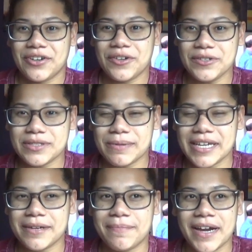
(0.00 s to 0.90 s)
who's
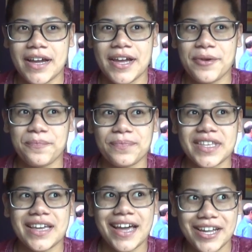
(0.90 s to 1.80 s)
played by,
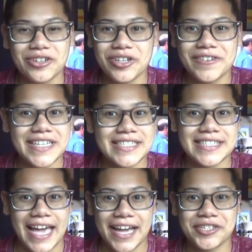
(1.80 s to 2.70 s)
I don't know
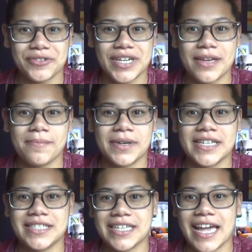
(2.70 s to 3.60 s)
his actual name, but
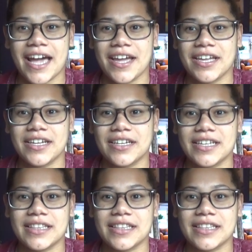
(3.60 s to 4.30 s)
it's the guy